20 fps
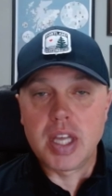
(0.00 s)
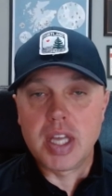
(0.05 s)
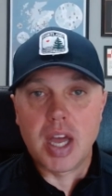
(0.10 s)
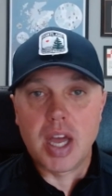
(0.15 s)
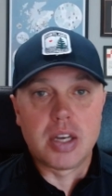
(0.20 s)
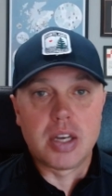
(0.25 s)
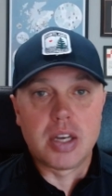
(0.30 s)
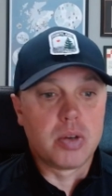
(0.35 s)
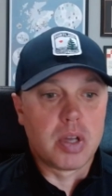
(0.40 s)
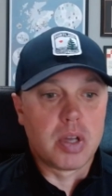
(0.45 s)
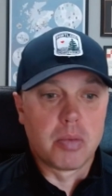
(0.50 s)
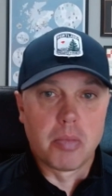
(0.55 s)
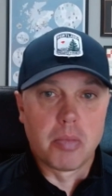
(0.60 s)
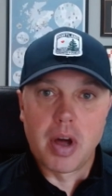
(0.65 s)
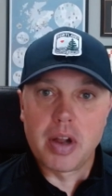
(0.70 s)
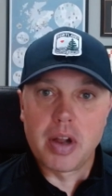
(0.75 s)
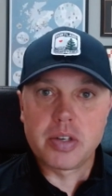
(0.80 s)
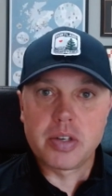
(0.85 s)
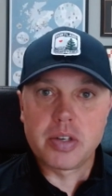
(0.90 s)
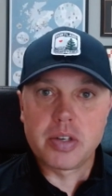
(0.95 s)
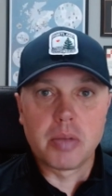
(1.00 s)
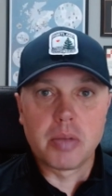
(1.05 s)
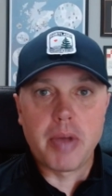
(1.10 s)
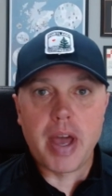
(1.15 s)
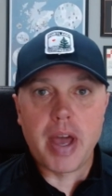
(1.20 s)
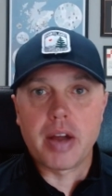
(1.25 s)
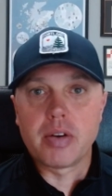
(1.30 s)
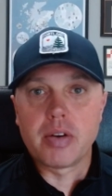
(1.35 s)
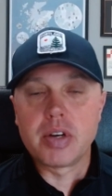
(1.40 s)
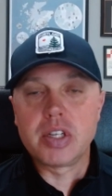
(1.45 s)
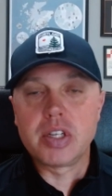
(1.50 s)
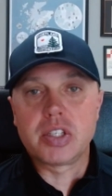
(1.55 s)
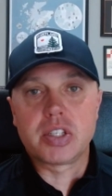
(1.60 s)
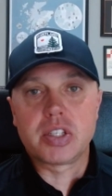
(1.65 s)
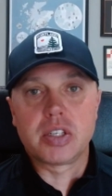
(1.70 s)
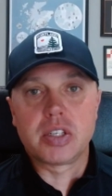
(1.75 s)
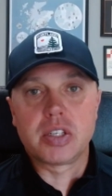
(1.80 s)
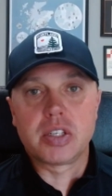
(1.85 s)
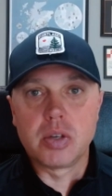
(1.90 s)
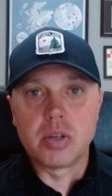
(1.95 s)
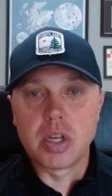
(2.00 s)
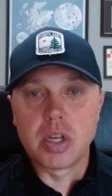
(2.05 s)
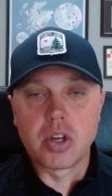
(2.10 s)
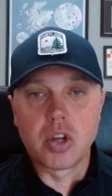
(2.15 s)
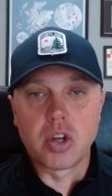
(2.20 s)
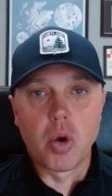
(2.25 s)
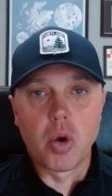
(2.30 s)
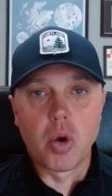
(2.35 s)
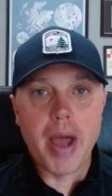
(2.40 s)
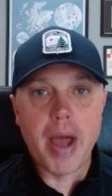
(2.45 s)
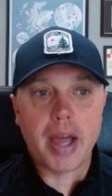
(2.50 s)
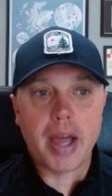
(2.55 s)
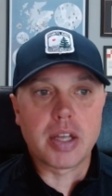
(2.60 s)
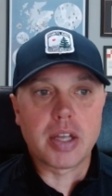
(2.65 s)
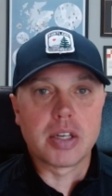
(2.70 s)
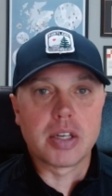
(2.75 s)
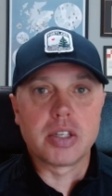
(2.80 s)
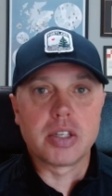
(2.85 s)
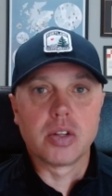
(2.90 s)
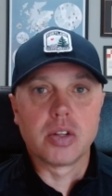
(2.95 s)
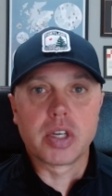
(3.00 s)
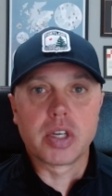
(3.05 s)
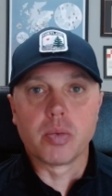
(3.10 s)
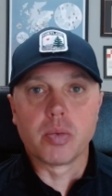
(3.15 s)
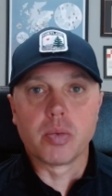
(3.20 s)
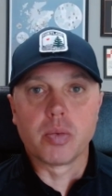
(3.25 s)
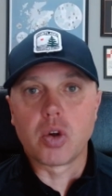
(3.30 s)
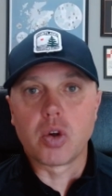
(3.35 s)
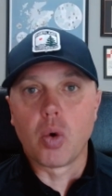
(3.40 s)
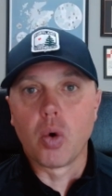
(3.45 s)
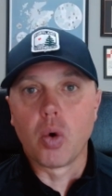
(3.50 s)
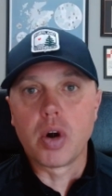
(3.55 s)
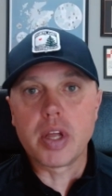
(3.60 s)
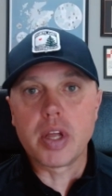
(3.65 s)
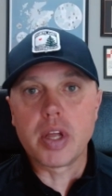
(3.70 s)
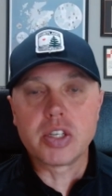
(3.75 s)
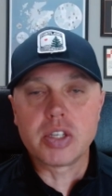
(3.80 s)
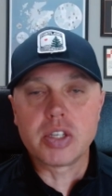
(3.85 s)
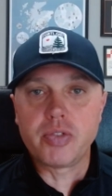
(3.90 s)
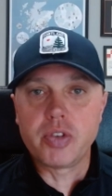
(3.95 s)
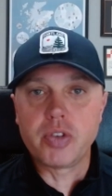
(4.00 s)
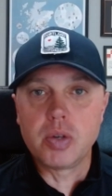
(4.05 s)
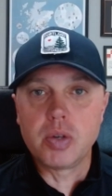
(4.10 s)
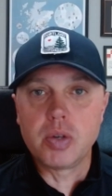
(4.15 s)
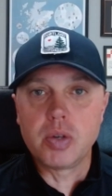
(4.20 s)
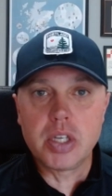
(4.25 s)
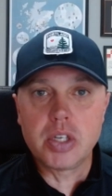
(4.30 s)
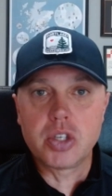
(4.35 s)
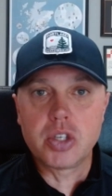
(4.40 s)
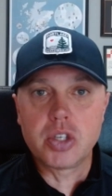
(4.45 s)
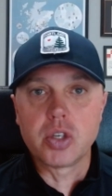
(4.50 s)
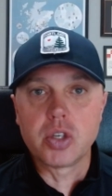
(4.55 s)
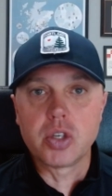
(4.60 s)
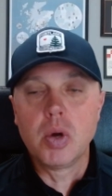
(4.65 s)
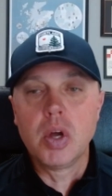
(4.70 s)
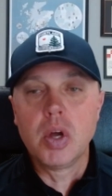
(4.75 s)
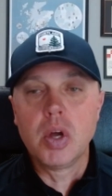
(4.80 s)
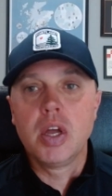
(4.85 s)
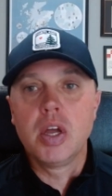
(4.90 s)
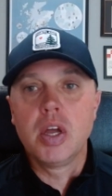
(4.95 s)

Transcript: again, you can monitor the batteries, you can go back and look at recordings if you need to.